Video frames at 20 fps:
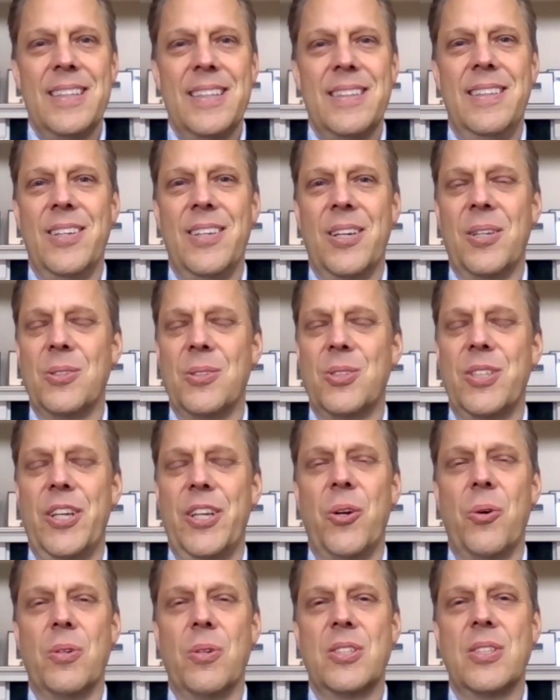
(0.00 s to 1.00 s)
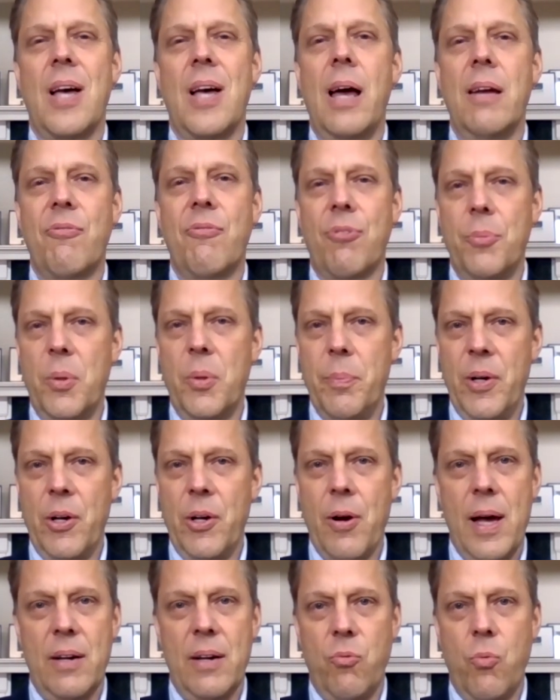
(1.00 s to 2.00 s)
There's, aside from the
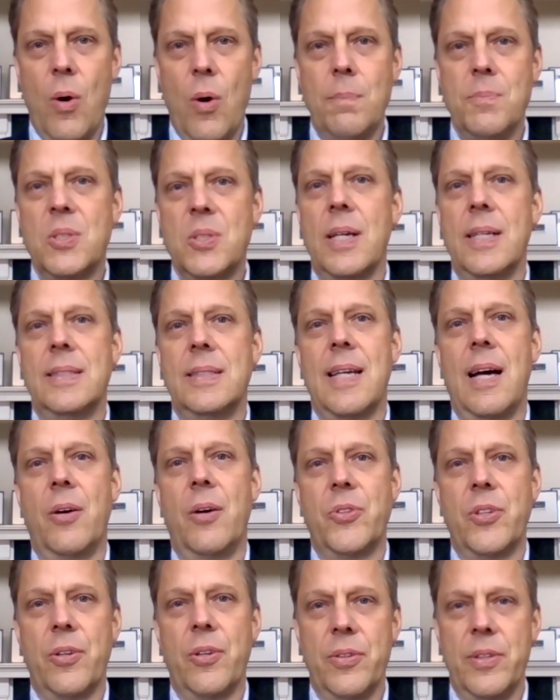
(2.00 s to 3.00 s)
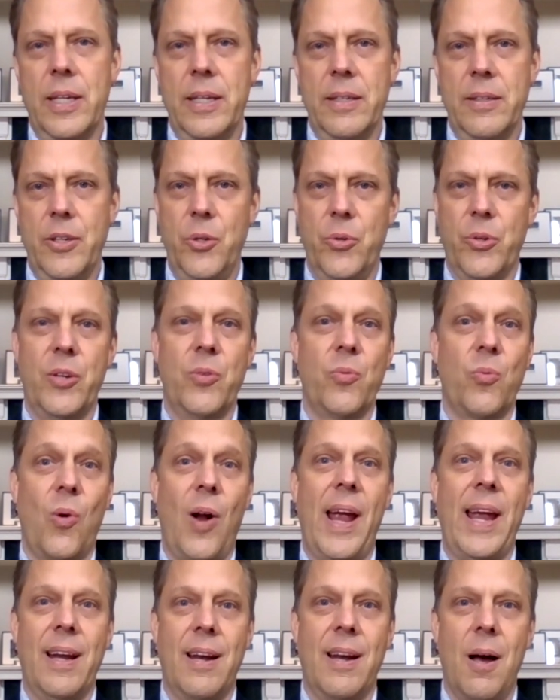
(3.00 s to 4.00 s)
myriad of websites out there that you can
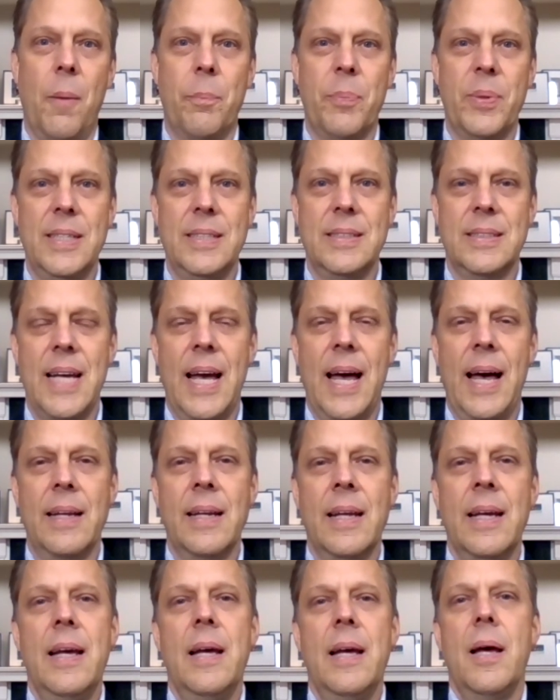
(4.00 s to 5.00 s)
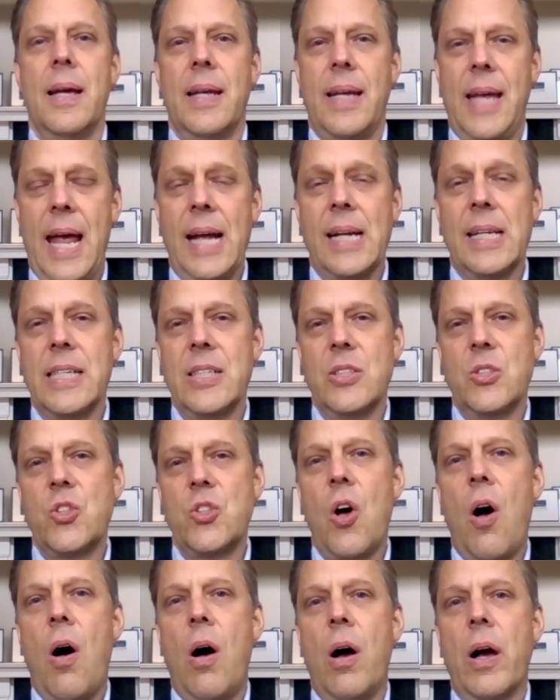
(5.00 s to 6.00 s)
rank companies at, candidates
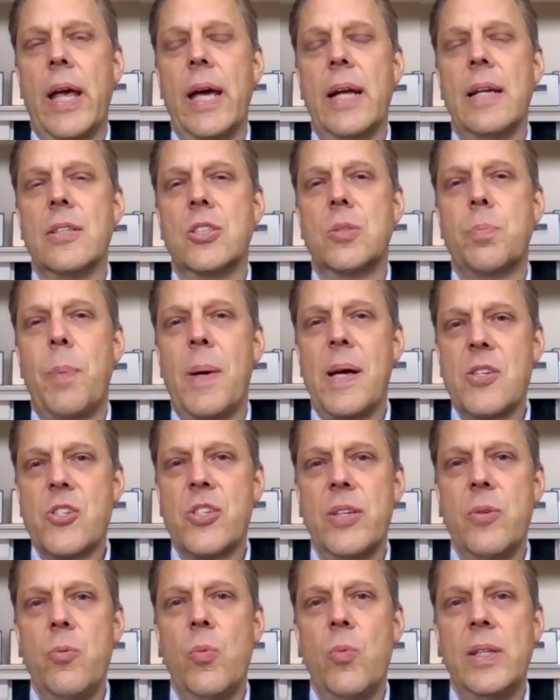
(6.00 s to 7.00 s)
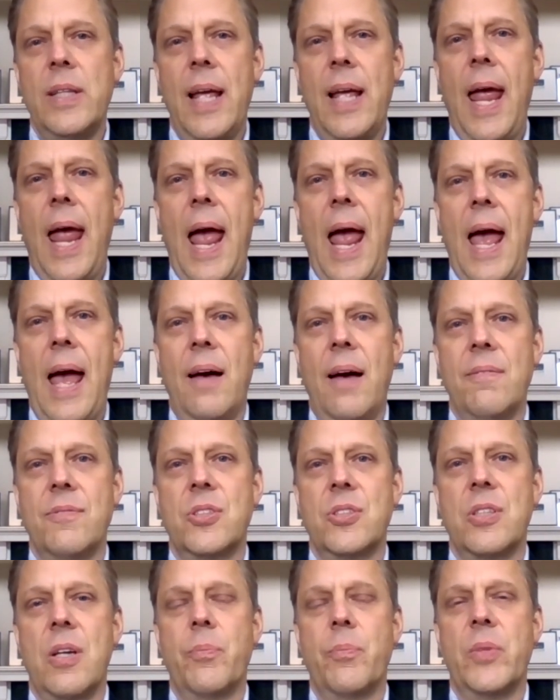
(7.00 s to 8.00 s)
talk, and especially when they have
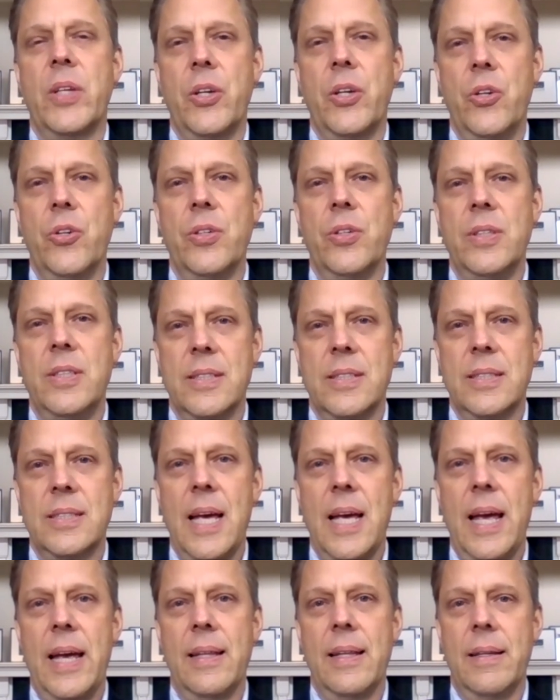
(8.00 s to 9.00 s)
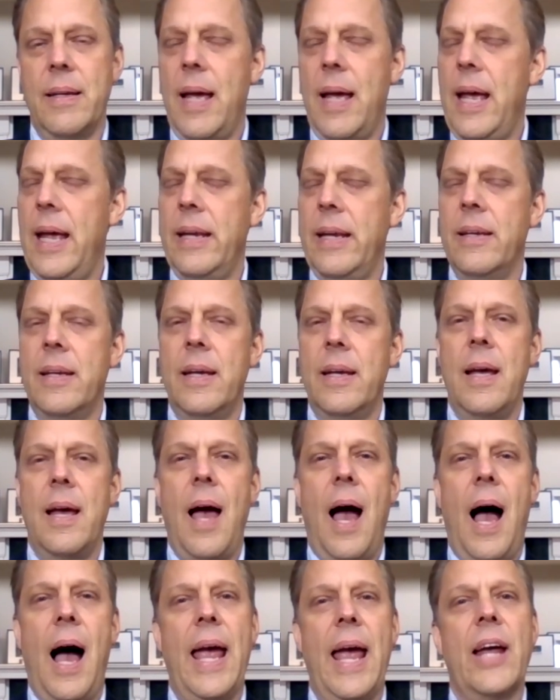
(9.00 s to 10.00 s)
something good to say. Hey,
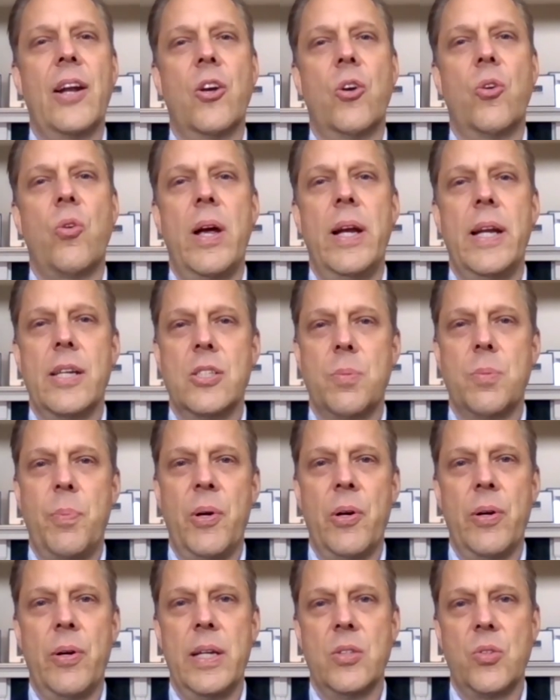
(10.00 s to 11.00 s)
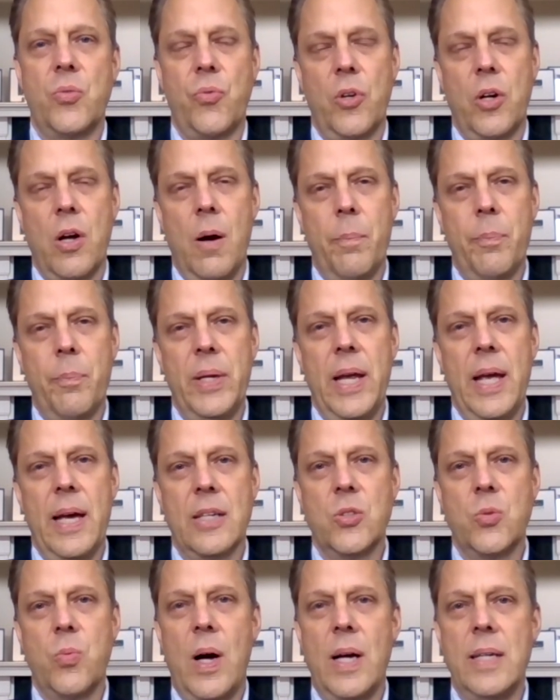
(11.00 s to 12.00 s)
I had a great experience for company
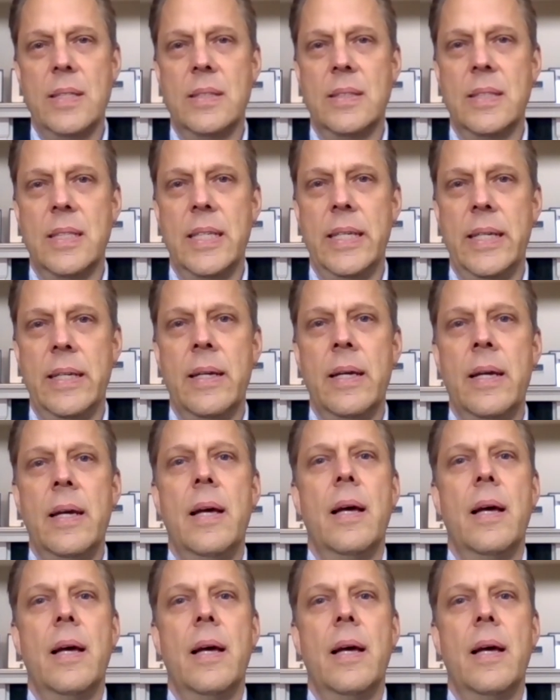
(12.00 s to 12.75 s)
XYZ.